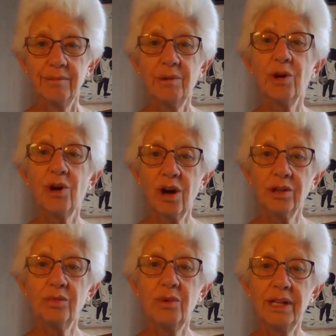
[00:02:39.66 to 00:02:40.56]
but
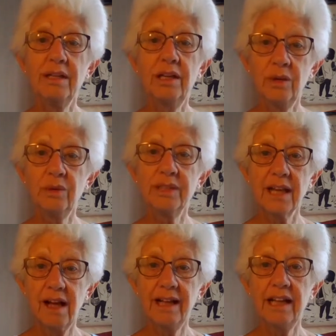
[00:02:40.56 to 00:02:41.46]
God will use
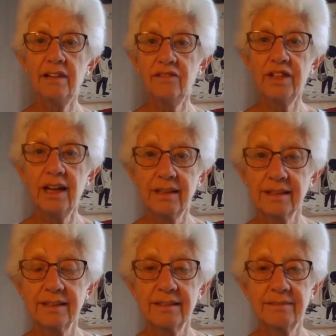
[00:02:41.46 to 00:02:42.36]
even
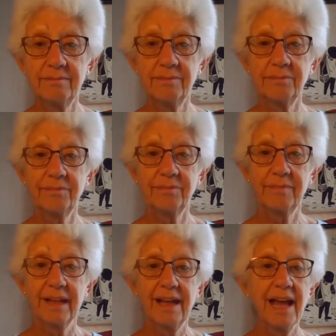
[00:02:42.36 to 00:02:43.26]
us.
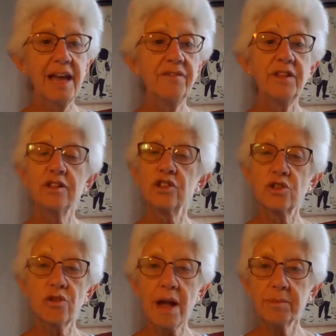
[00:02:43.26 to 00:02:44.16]
Even the
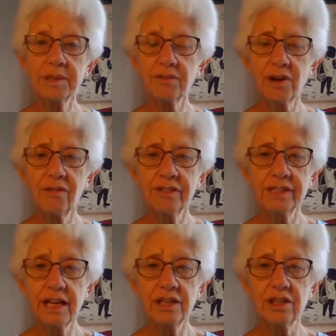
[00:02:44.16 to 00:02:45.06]
scraps of
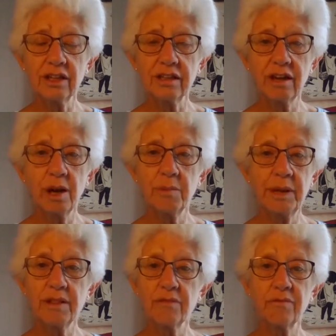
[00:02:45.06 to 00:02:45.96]
conversation that are a
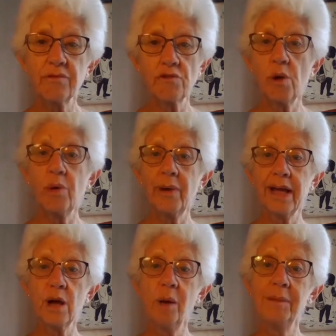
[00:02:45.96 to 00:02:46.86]
bit throwaway
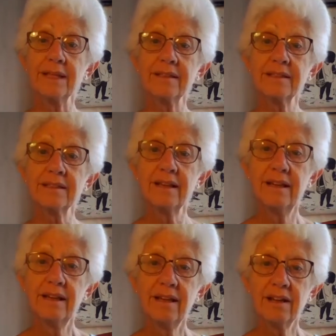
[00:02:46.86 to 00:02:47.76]
comments,
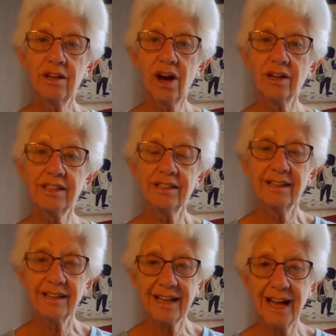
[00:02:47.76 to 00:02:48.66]
God
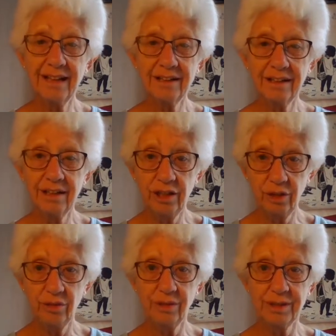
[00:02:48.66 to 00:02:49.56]
can
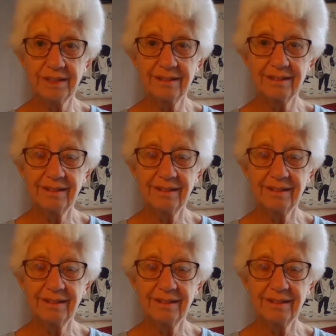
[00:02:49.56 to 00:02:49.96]
use.